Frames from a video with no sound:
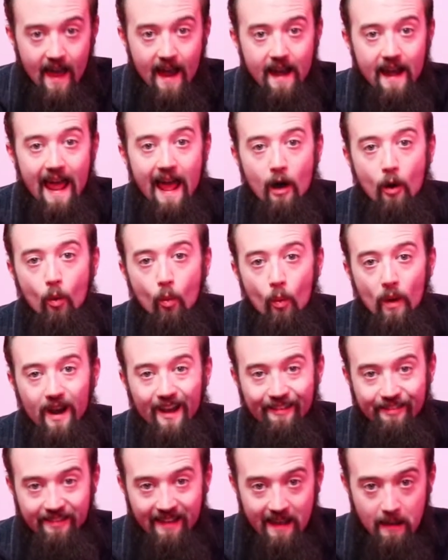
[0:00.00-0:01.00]
Now, when
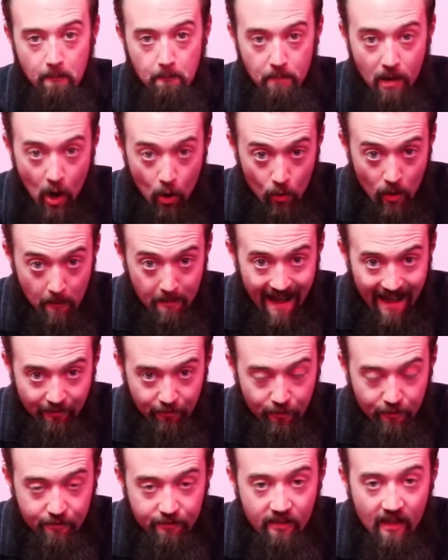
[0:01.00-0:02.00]
I say polar
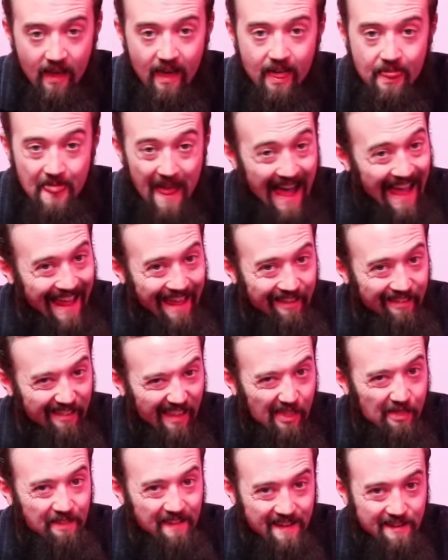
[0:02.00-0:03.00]
patterns, that
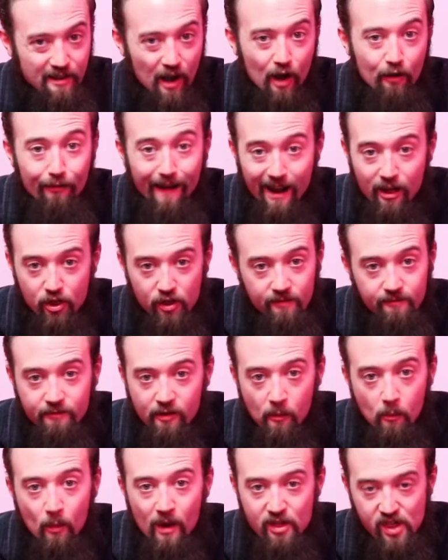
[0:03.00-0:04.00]
is the direction
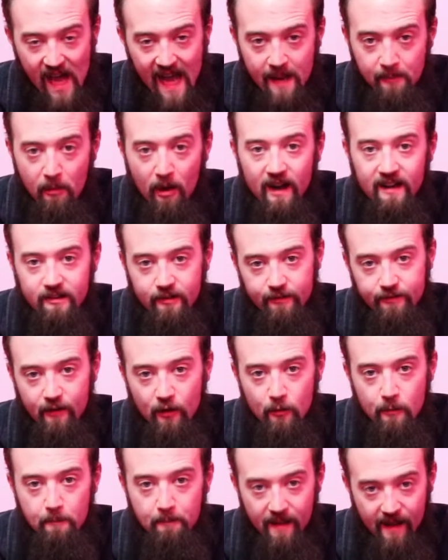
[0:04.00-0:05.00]
from which a
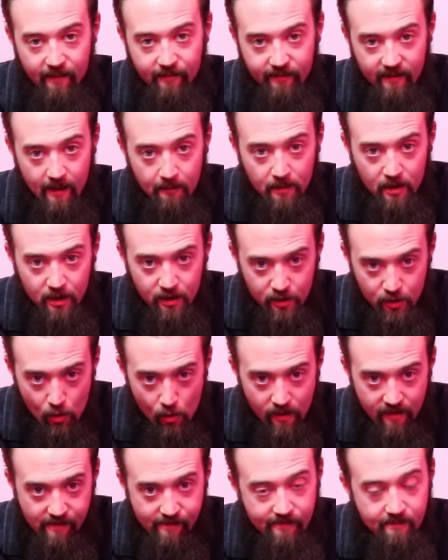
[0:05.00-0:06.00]
microphone picks up
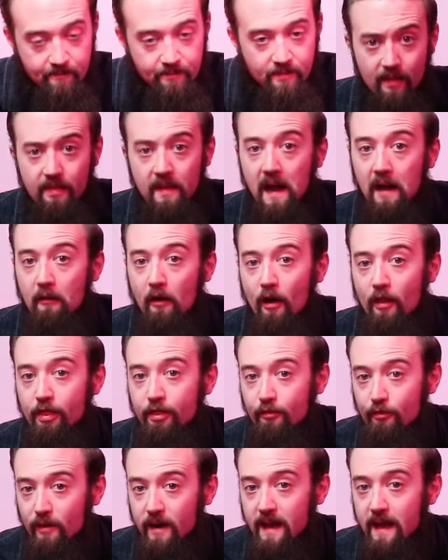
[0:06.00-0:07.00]
noise. There are
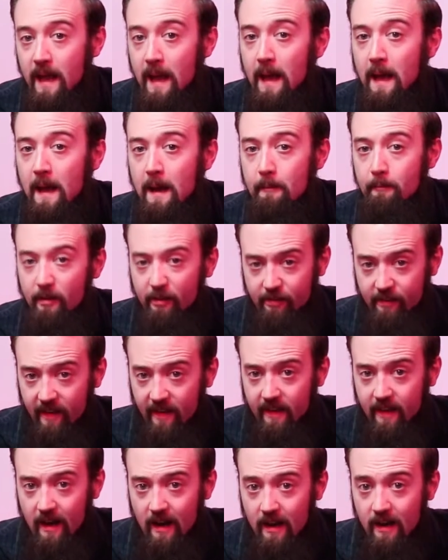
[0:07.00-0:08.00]
3
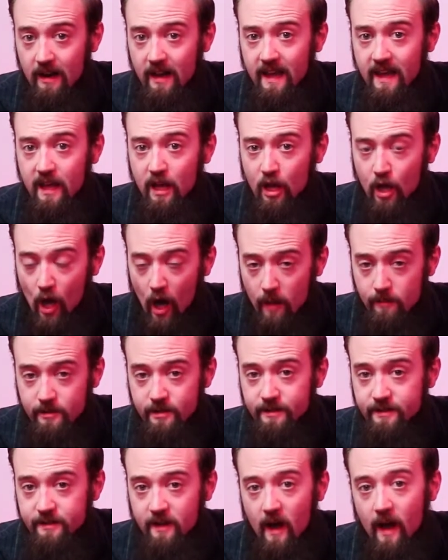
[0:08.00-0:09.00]
particularly
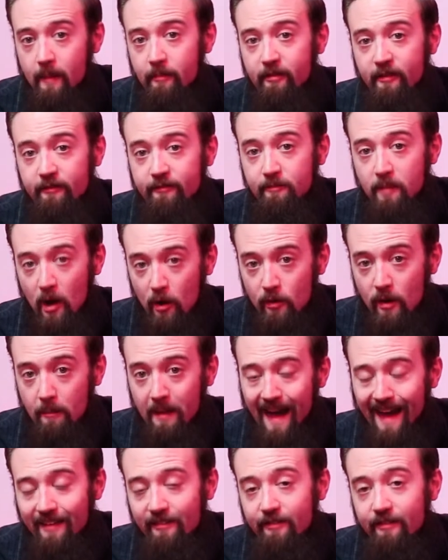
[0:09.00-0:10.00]
common types of polar
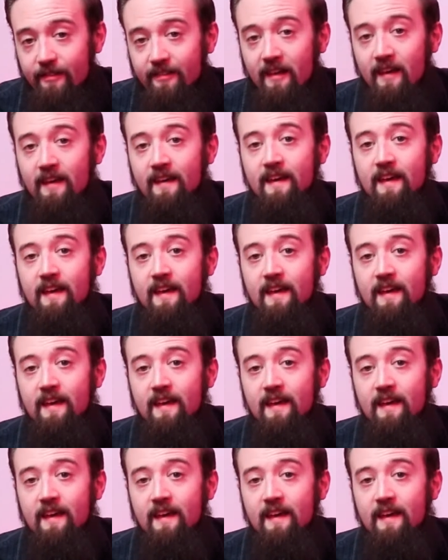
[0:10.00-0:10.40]
patterns.